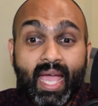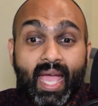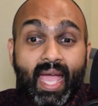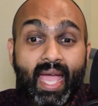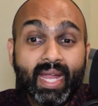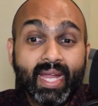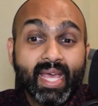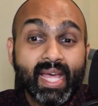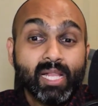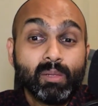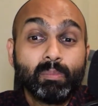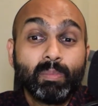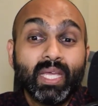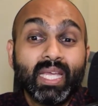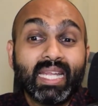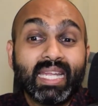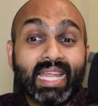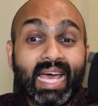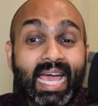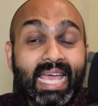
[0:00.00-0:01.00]
and
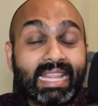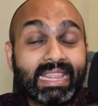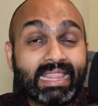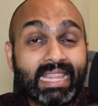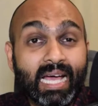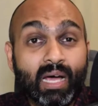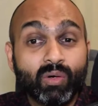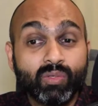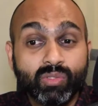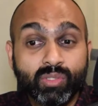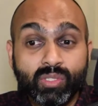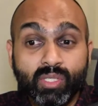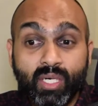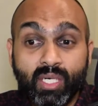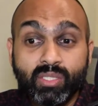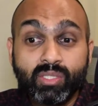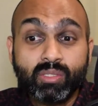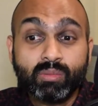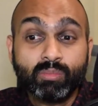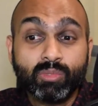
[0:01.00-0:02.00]
helping 9,000
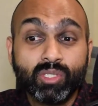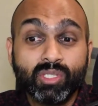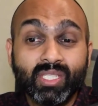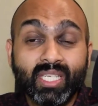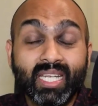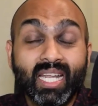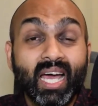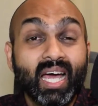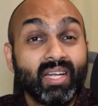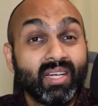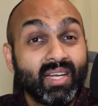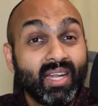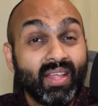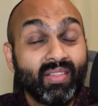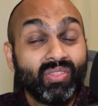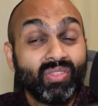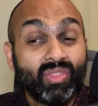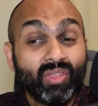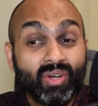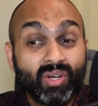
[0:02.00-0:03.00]
customers in
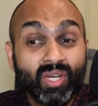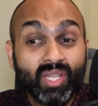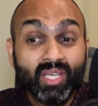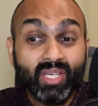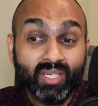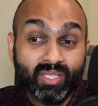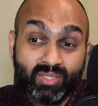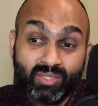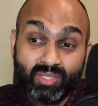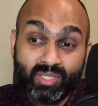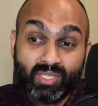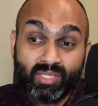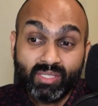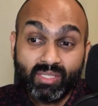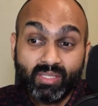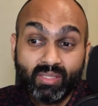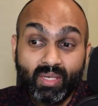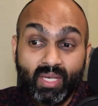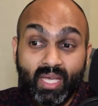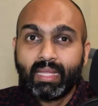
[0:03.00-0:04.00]
130 countries.